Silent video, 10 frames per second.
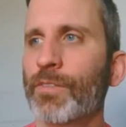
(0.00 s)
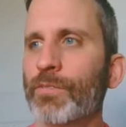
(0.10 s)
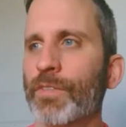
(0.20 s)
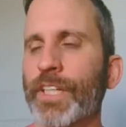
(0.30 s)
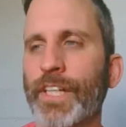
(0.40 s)

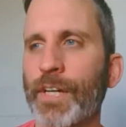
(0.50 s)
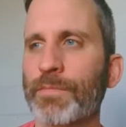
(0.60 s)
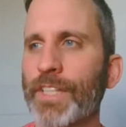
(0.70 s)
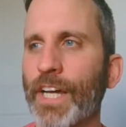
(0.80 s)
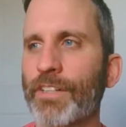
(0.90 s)
when it comes
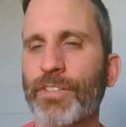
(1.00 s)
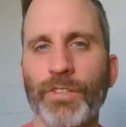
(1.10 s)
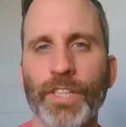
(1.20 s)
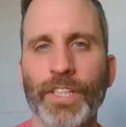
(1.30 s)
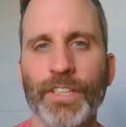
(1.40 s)
down to
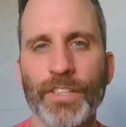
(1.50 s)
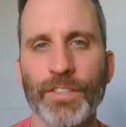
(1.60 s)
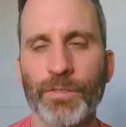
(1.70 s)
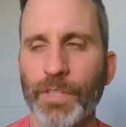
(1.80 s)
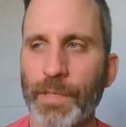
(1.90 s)
it, it
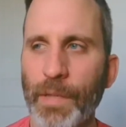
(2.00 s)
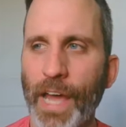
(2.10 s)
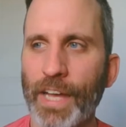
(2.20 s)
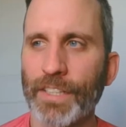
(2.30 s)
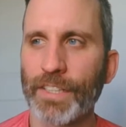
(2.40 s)
doesn't really
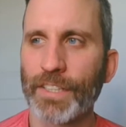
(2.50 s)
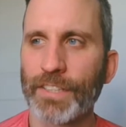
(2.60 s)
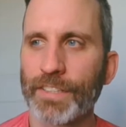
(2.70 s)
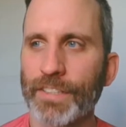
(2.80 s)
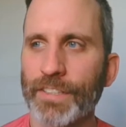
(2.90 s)
matter
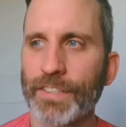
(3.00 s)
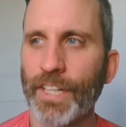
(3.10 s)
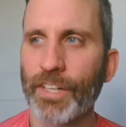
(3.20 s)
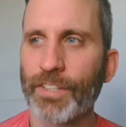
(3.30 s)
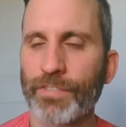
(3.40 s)

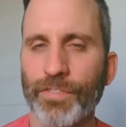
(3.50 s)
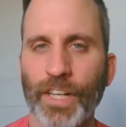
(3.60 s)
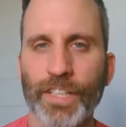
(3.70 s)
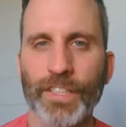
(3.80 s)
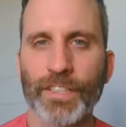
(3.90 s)
how you
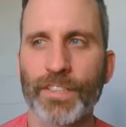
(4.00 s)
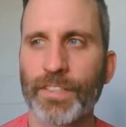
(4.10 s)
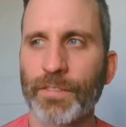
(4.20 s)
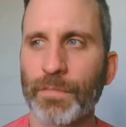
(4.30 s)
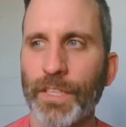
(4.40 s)
define
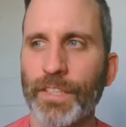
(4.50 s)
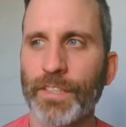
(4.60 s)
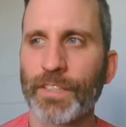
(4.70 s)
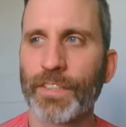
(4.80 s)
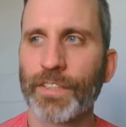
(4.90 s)
it. But
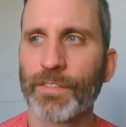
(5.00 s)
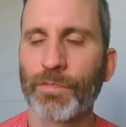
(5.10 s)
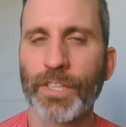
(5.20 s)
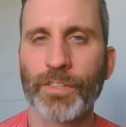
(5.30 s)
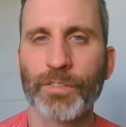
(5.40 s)

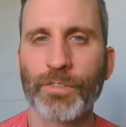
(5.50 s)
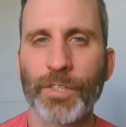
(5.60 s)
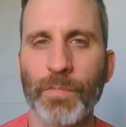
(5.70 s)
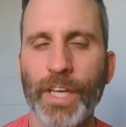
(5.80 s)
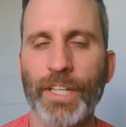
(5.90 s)
when
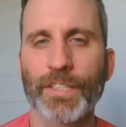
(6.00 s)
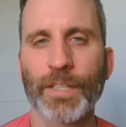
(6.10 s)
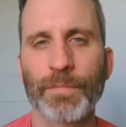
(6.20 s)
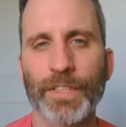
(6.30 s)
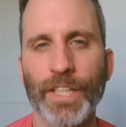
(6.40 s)
you make it
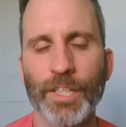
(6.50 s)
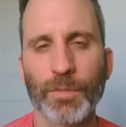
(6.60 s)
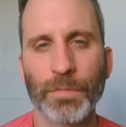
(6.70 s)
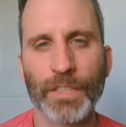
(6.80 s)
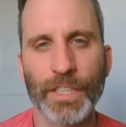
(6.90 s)
something that you
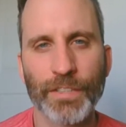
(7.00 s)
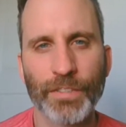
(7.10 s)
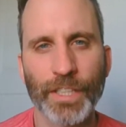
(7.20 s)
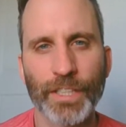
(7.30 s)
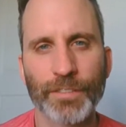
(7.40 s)
believe
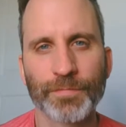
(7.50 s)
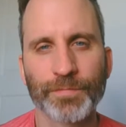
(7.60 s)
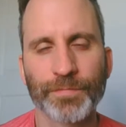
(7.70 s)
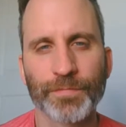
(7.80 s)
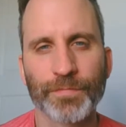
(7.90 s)
in,
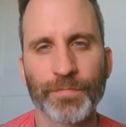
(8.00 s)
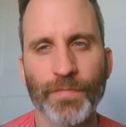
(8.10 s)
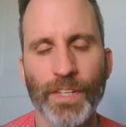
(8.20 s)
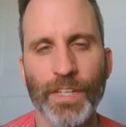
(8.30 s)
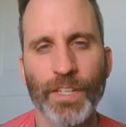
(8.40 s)

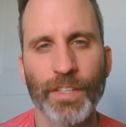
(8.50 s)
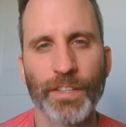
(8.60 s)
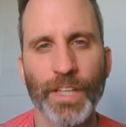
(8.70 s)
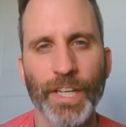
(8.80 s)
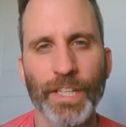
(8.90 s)

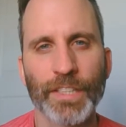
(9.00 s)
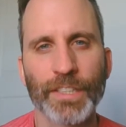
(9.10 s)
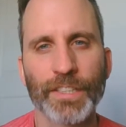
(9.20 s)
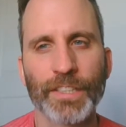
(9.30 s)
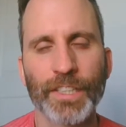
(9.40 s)

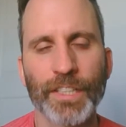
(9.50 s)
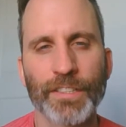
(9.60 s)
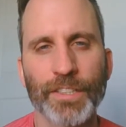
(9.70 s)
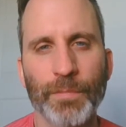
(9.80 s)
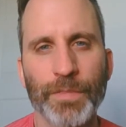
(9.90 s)
then
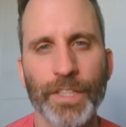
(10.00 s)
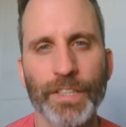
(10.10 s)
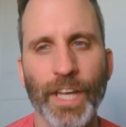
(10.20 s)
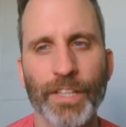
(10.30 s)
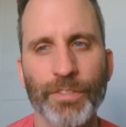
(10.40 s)
it's something
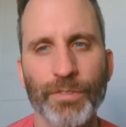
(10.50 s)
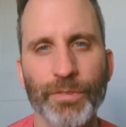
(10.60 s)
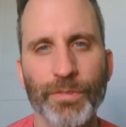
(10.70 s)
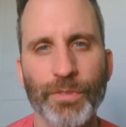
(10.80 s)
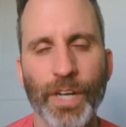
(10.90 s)
that
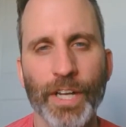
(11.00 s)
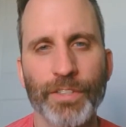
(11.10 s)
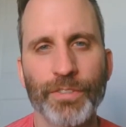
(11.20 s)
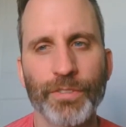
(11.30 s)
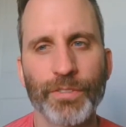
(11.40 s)
you try
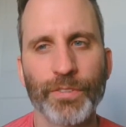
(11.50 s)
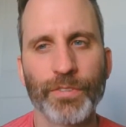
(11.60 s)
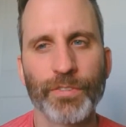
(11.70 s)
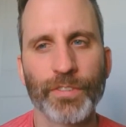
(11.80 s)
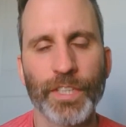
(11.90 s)

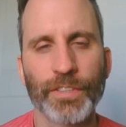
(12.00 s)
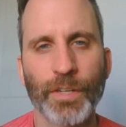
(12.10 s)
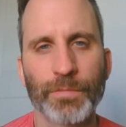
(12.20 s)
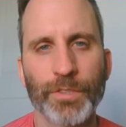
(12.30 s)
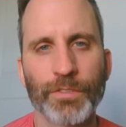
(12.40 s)
to live
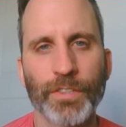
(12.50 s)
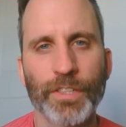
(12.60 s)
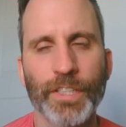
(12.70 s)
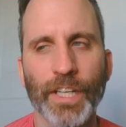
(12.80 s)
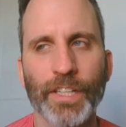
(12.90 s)
up to or
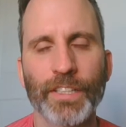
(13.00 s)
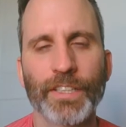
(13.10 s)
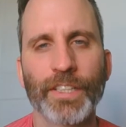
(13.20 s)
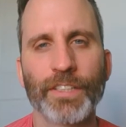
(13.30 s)
attain.